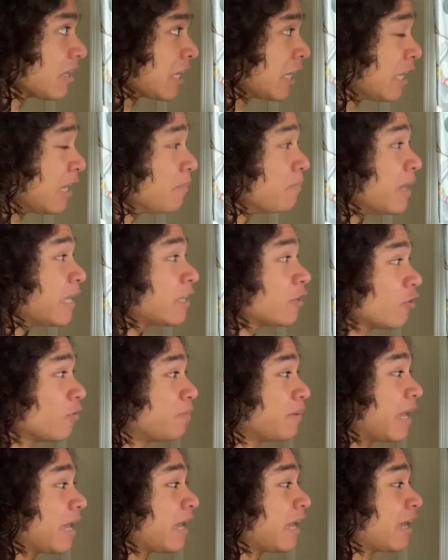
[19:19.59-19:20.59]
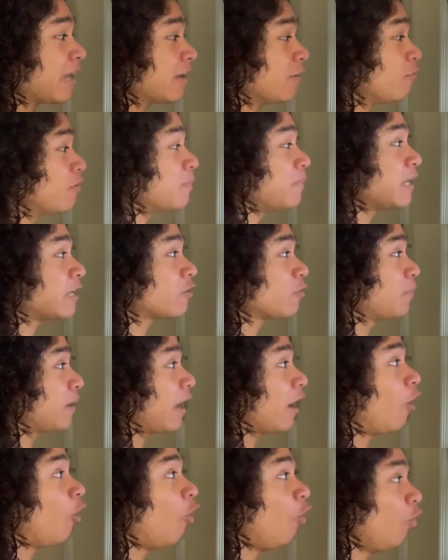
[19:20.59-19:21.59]
and to make your bay, it would make your
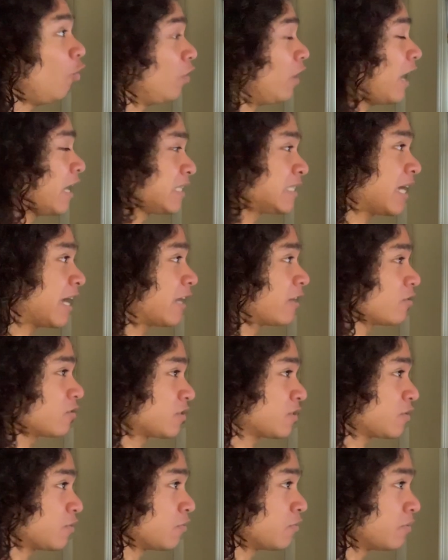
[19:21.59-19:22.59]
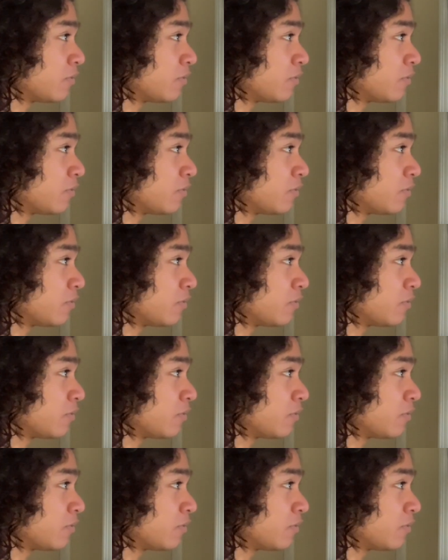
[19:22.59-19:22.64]
bay a whole lot tighter too.